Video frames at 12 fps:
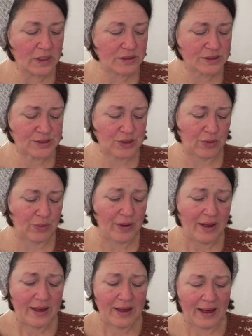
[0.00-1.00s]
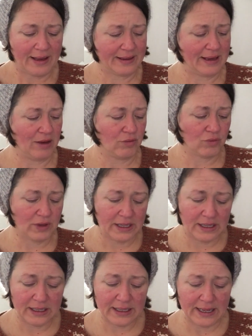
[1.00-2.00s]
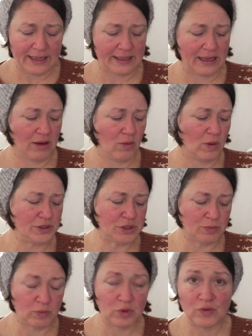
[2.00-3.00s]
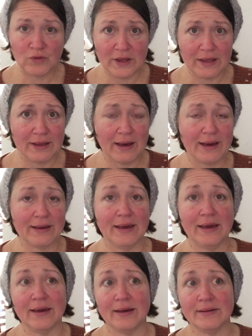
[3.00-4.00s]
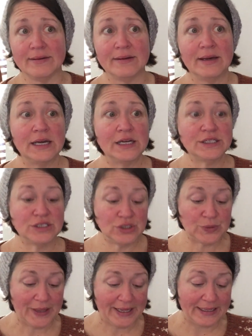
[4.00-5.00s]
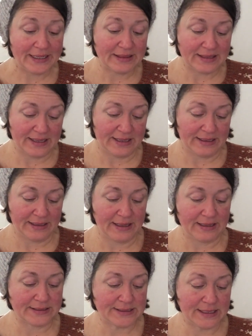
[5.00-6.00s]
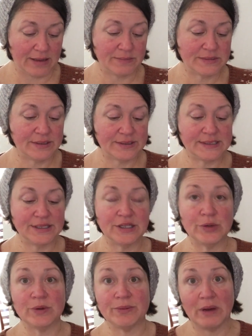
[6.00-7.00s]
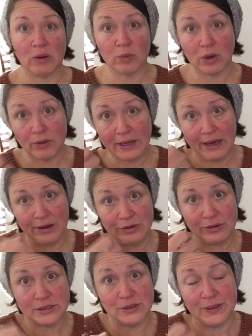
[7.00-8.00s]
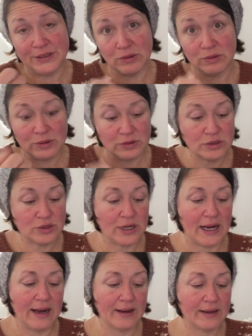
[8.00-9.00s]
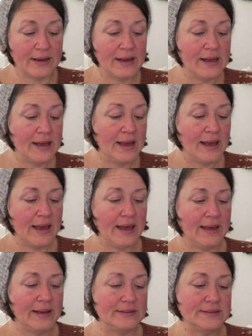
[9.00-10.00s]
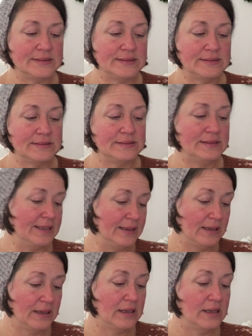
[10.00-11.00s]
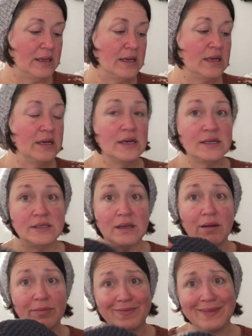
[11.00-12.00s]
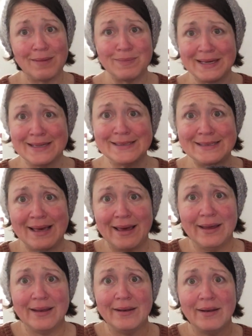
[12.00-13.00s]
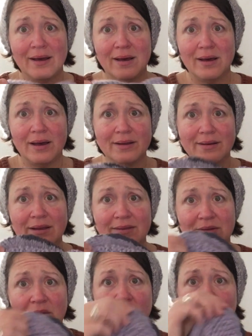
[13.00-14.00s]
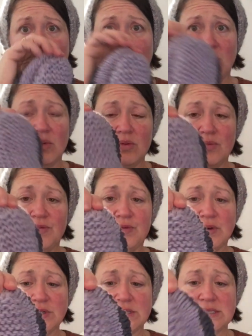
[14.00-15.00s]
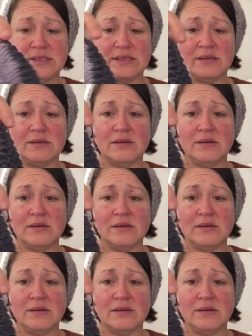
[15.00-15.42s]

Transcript: So I can't read, I can't watch a movie, I can't do anything except sit there with my row counter so I don't lose track and knit. That being said, I knit the whole first